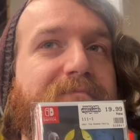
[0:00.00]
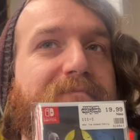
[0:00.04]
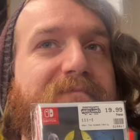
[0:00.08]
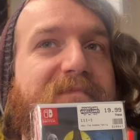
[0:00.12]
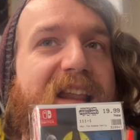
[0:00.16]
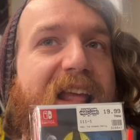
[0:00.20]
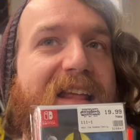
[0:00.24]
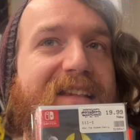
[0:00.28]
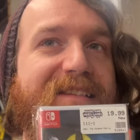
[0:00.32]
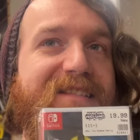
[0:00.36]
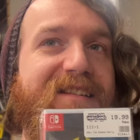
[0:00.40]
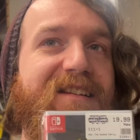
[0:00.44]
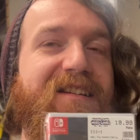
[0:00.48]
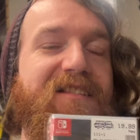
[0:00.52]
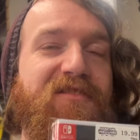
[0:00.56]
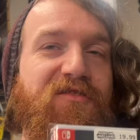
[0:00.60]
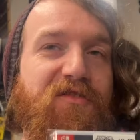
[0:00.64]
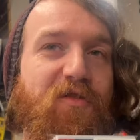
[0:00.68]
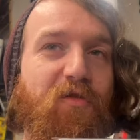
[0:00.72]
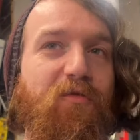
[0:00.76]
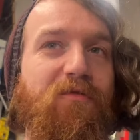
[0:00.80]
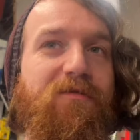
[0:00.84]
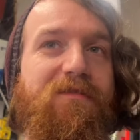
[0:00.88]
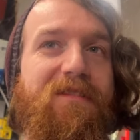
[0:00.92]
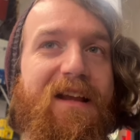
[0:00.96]
race
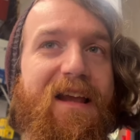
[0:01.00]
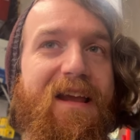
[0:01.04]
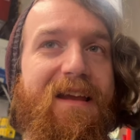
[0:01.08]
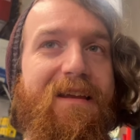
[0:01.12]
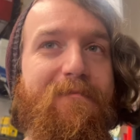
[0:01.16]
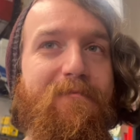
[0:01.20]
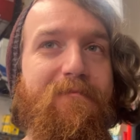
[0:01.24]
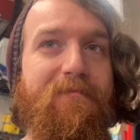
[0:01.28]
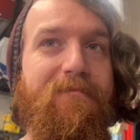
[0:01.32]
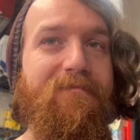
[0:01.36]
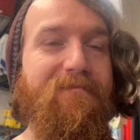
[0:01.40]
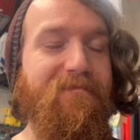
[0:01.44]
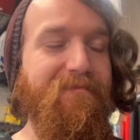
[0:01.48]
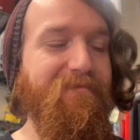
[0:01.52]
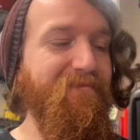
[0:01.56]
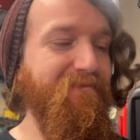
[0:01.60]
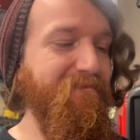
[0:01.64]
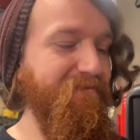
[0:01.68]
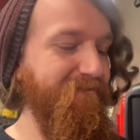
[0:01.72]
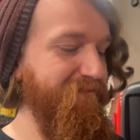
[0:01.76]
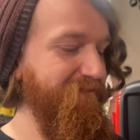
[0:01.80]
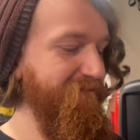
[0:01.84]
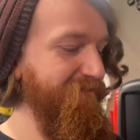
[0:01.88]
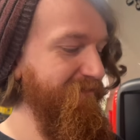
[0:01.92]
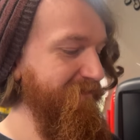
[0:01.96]
game with
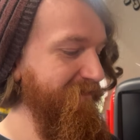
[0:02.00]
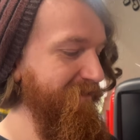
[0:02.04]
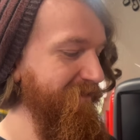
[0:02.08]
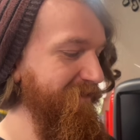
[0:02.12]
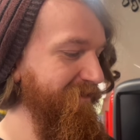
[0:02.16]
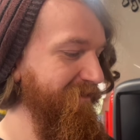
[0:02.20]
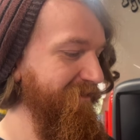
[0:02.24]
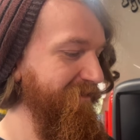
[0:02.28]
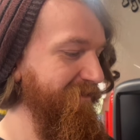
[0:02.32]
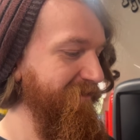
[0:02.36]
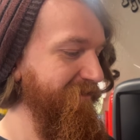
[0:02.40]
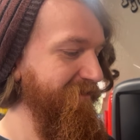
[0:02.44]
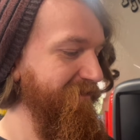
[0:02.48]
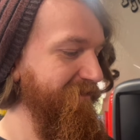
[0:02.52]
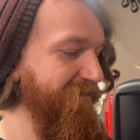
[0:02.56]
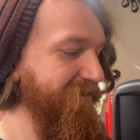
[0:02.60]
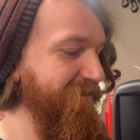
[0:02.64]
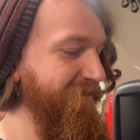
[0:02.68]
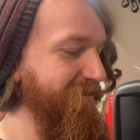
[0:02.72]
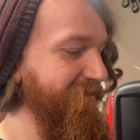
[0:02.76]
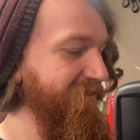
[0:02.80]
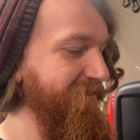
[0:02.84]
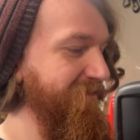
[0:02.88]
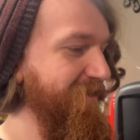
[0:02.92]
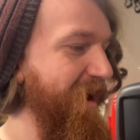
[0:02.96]
Ryan,
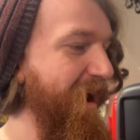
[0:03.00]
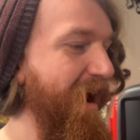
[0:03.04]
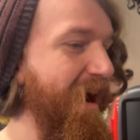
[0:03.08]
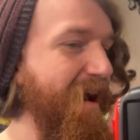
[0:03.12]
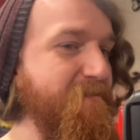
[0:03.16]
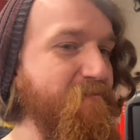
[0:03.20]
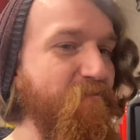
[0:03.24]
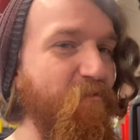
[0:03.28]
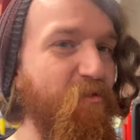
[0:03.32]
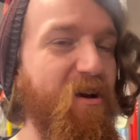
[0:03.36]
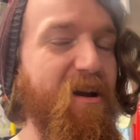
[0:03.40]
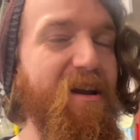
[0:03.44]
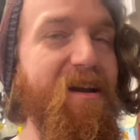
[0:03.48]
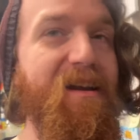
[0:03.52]
Teletubbies kind of